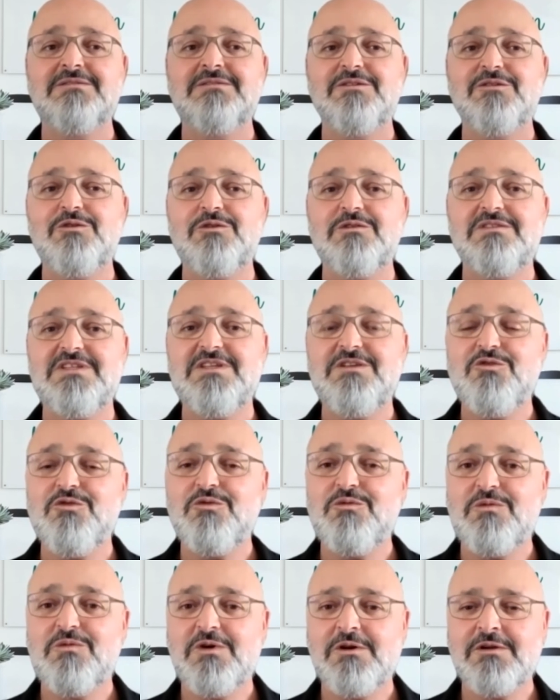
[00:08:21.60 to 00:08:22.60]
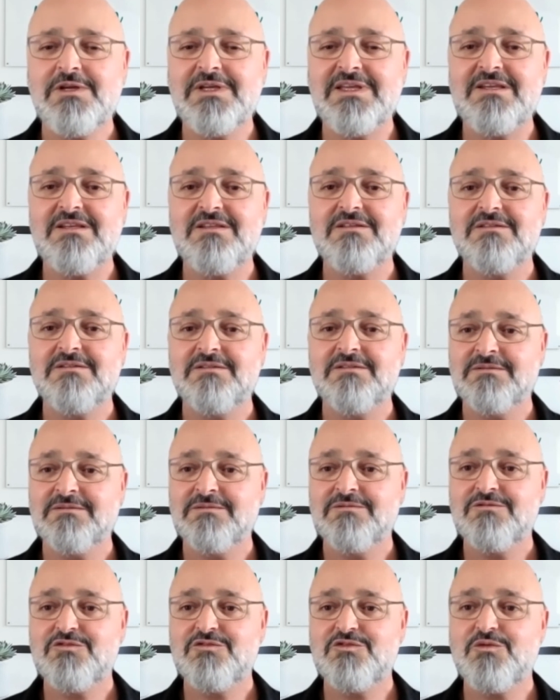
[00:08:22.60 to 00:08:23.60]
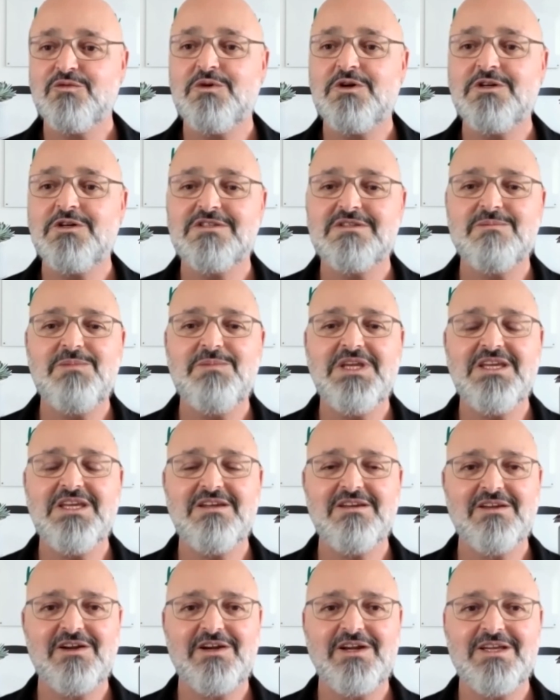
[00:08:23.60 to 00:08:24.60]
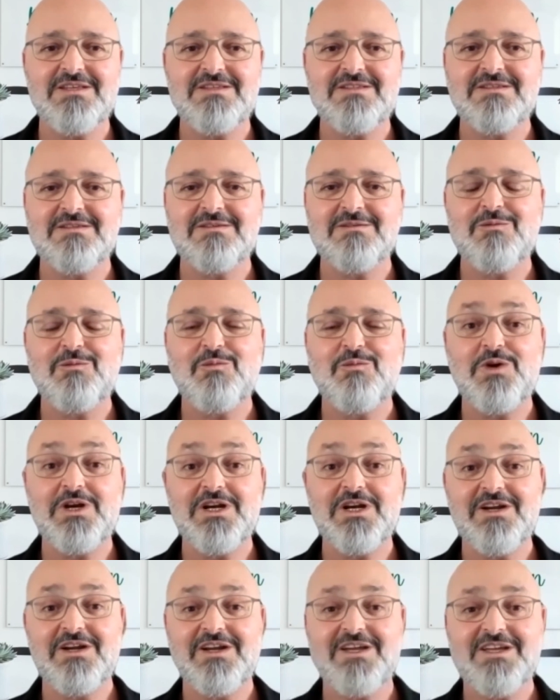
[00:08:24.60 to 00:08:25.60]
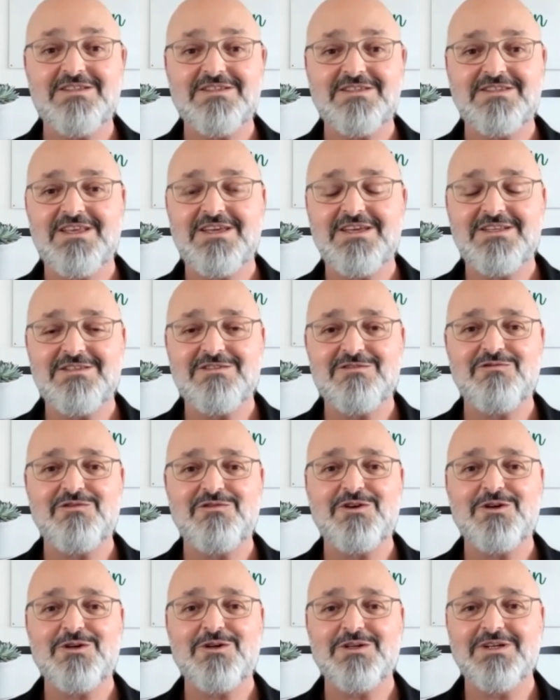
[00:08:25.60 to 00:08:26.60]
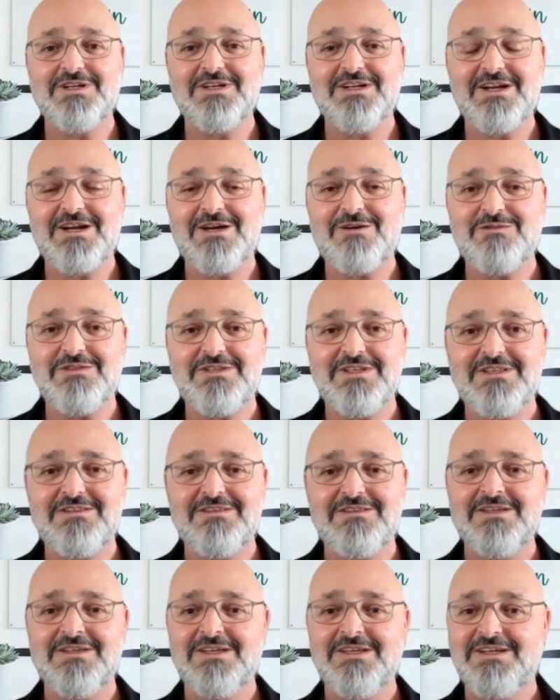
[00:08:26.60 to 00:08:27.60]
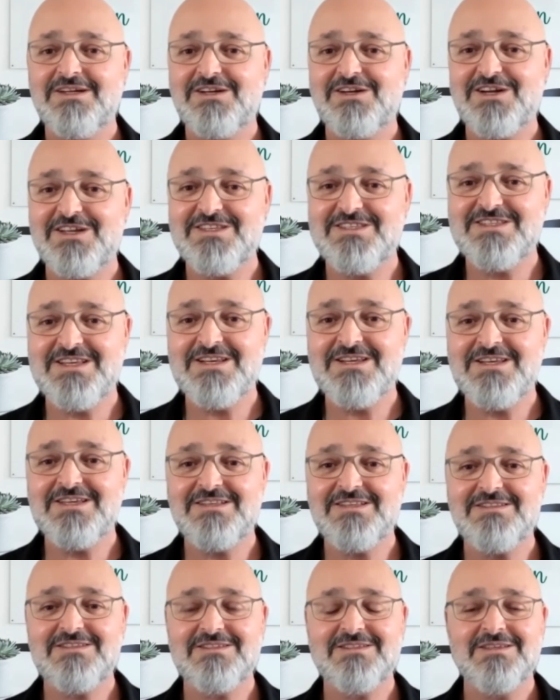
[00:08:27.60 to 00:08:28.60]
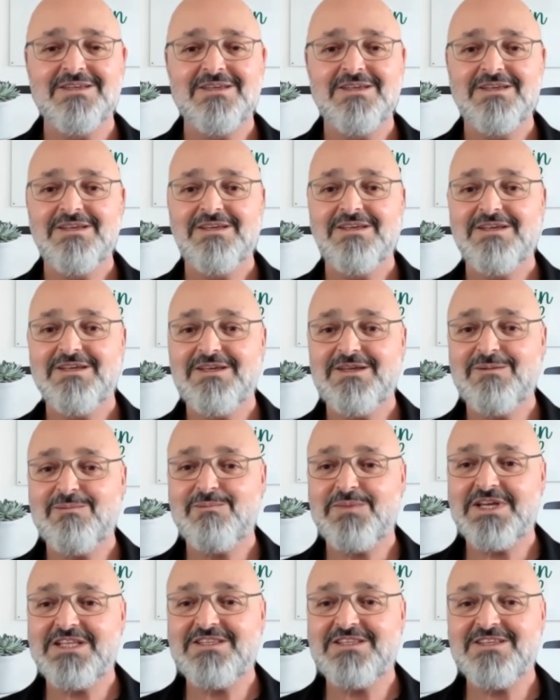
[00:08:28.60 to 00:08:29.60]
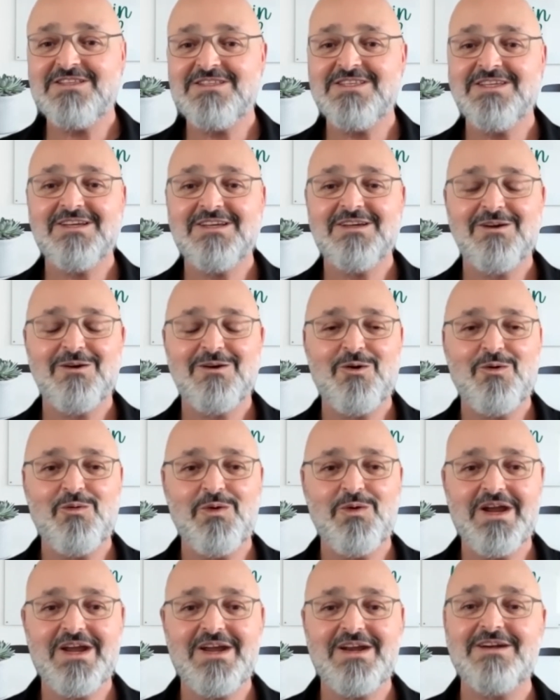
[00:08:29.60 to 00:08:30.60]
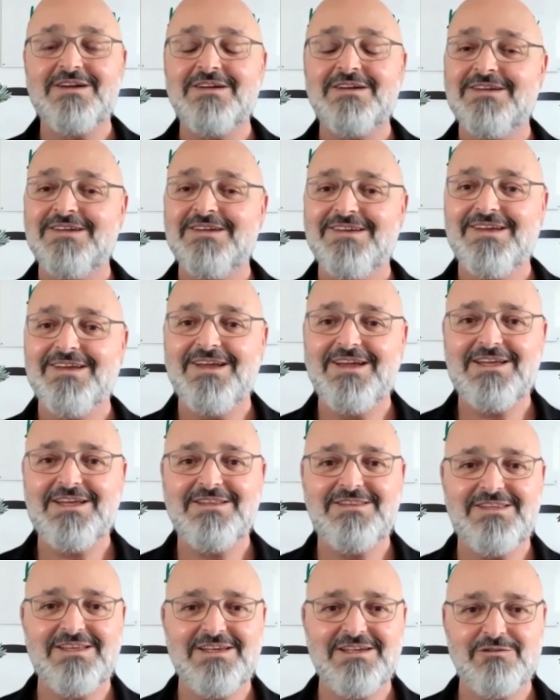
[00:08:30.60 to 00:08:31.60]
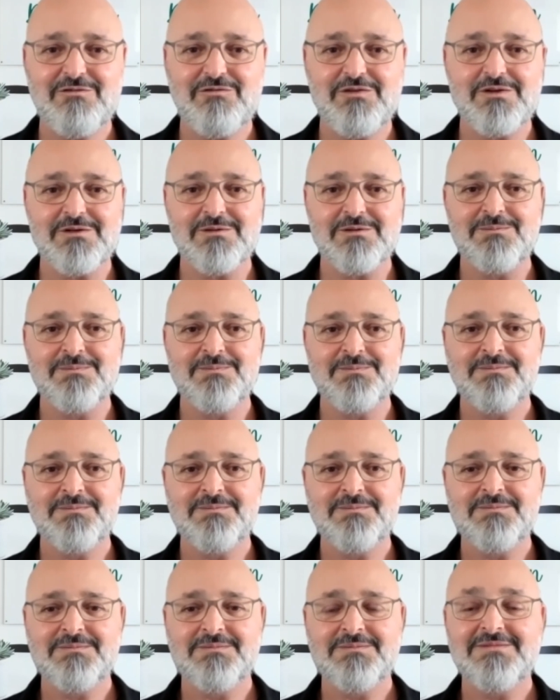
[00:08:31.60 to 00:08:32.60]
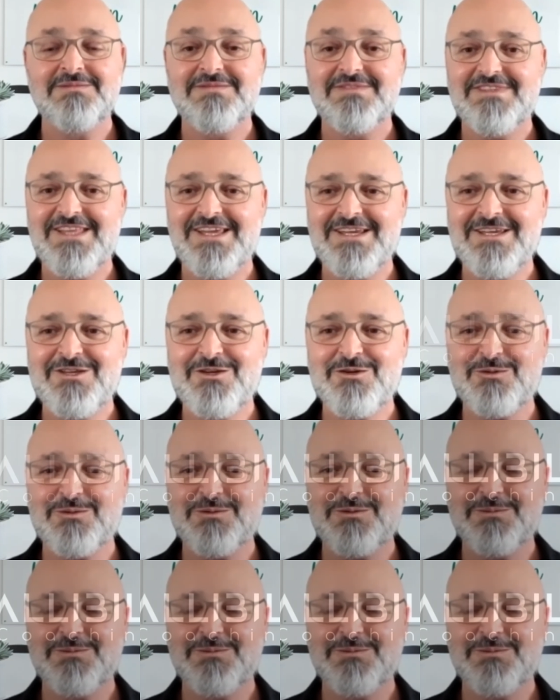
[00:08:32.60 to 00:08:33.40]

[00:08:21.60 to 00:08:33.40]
continue walking towards being great, where great stands for grounded, resilient, empathetic, aware, and thankful. Thank you.